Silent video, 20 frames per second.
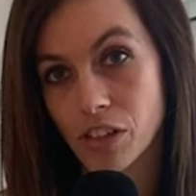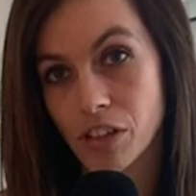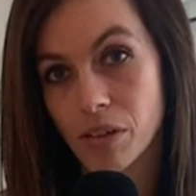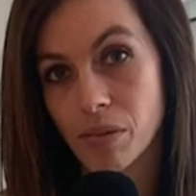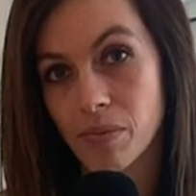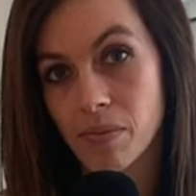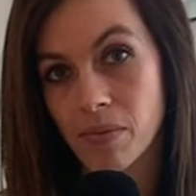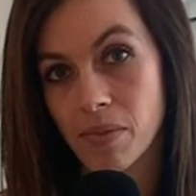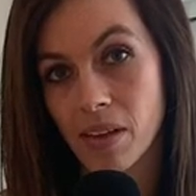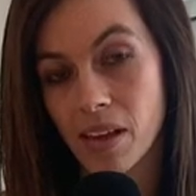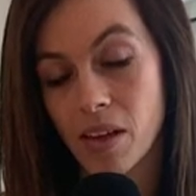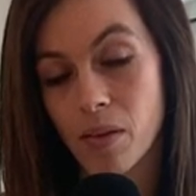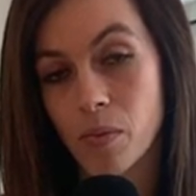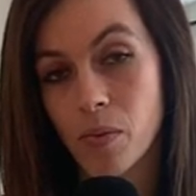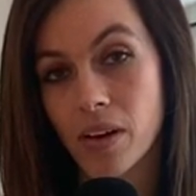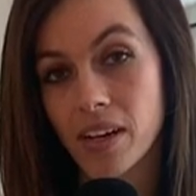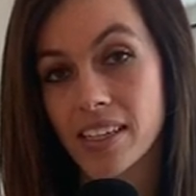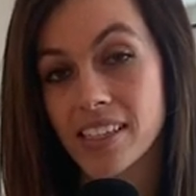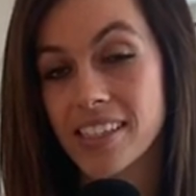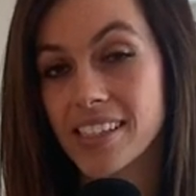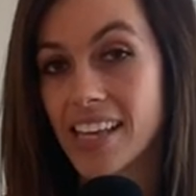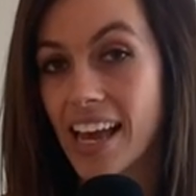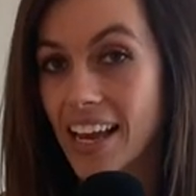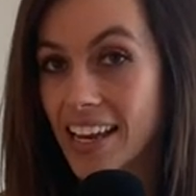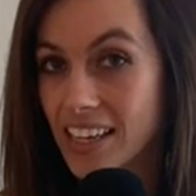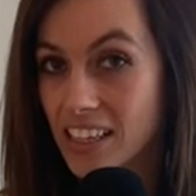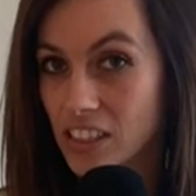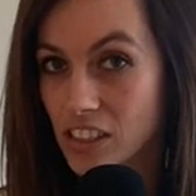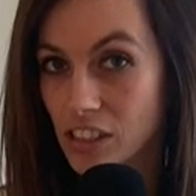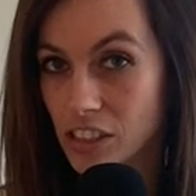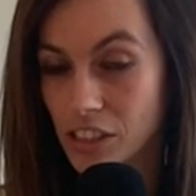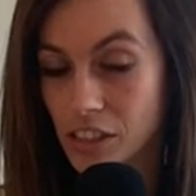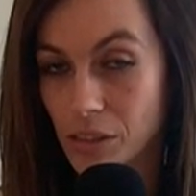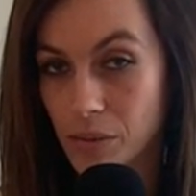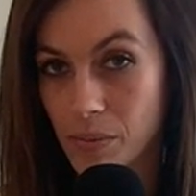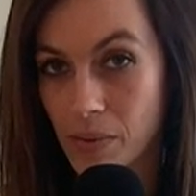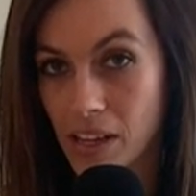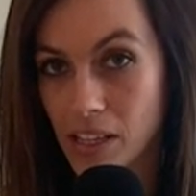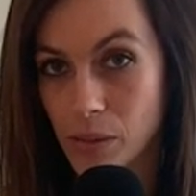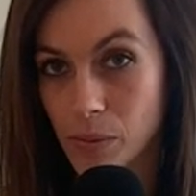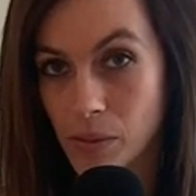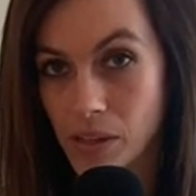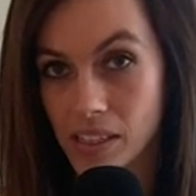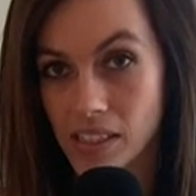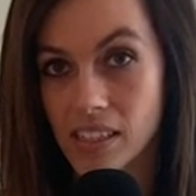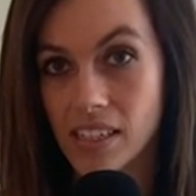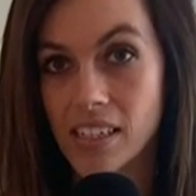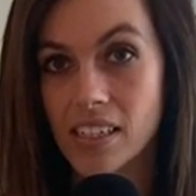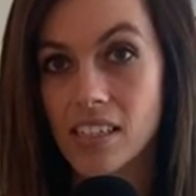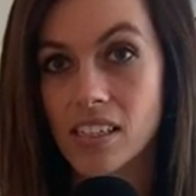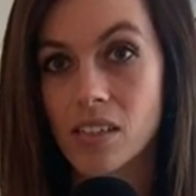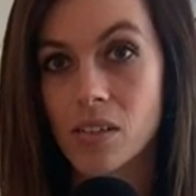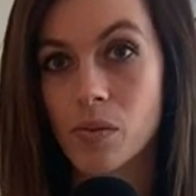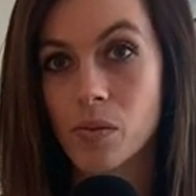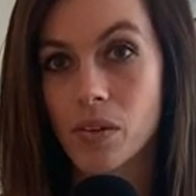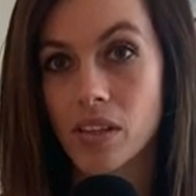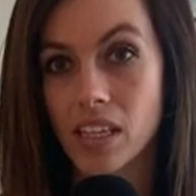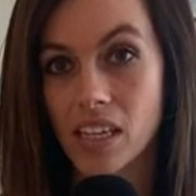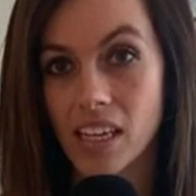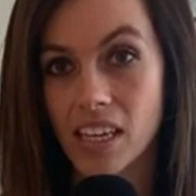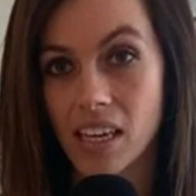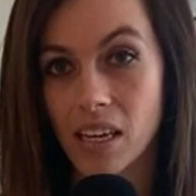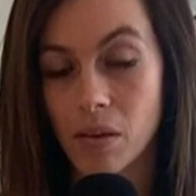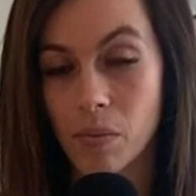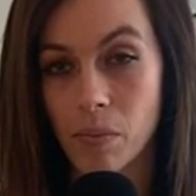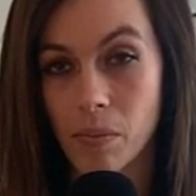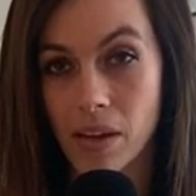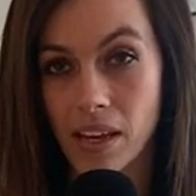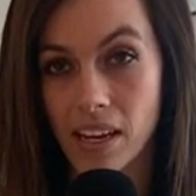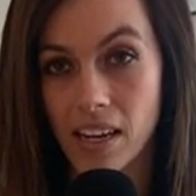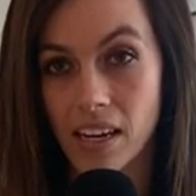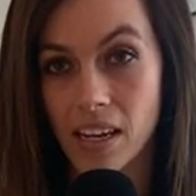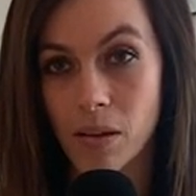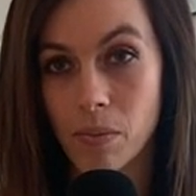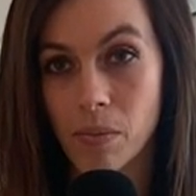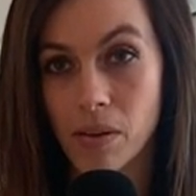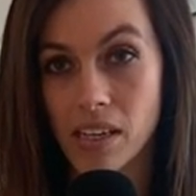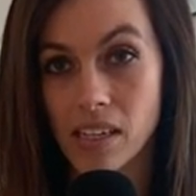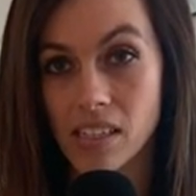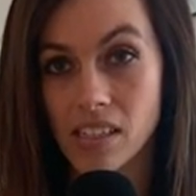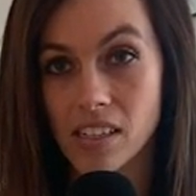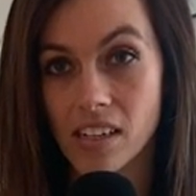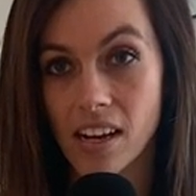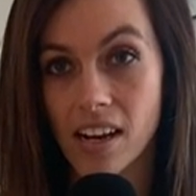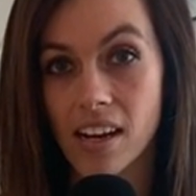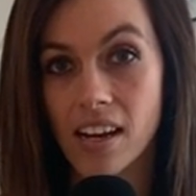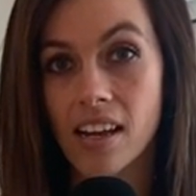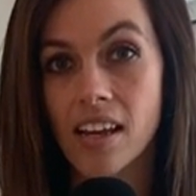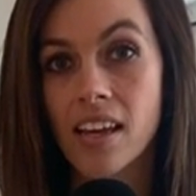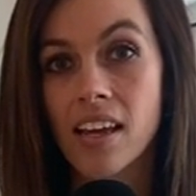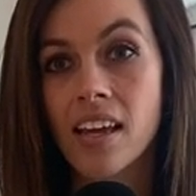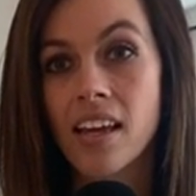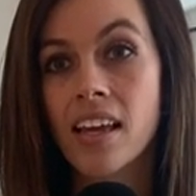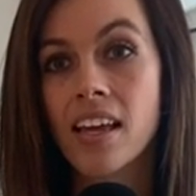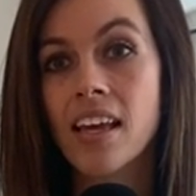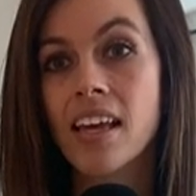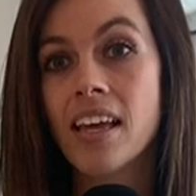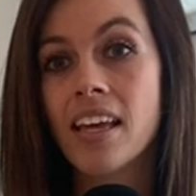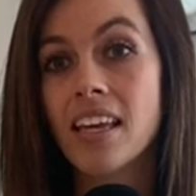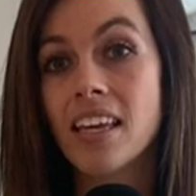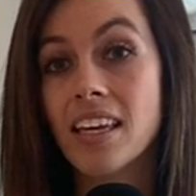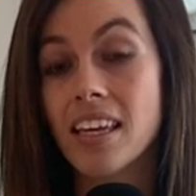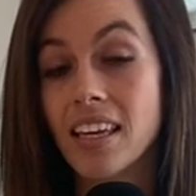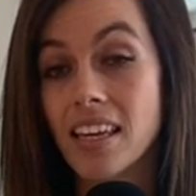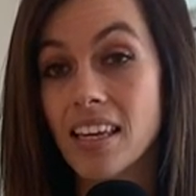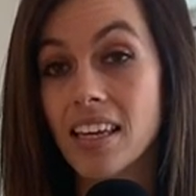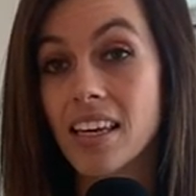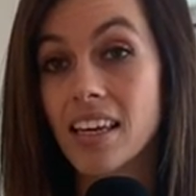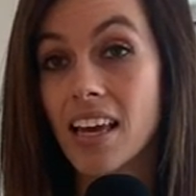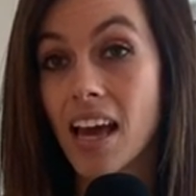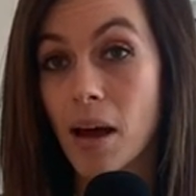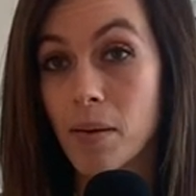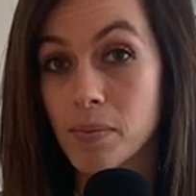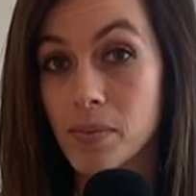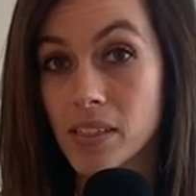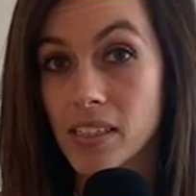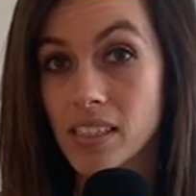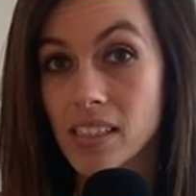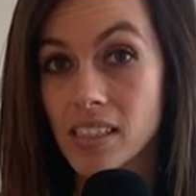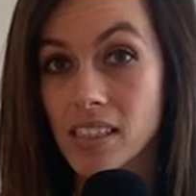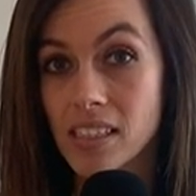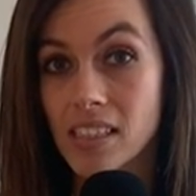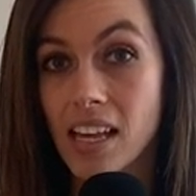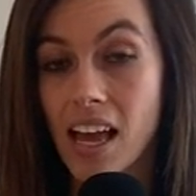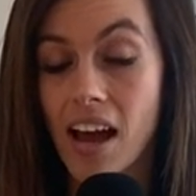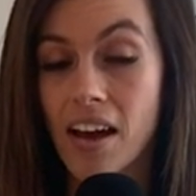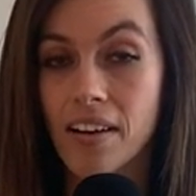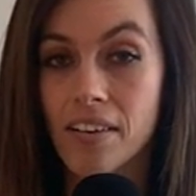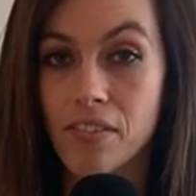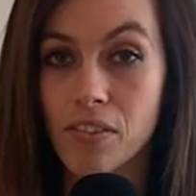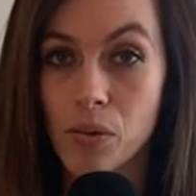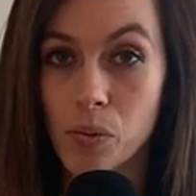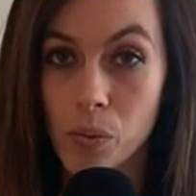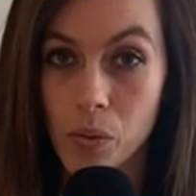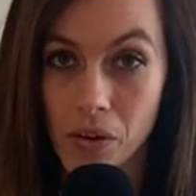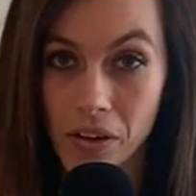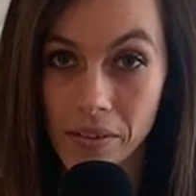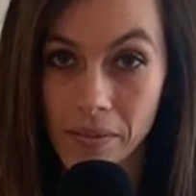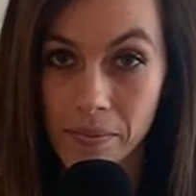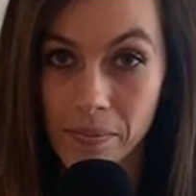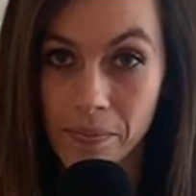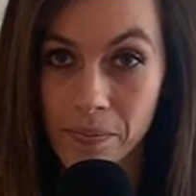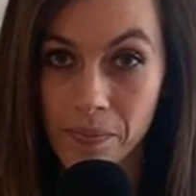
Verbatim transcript: term and won a second term as president with a campaign he based on he kept us out of the war.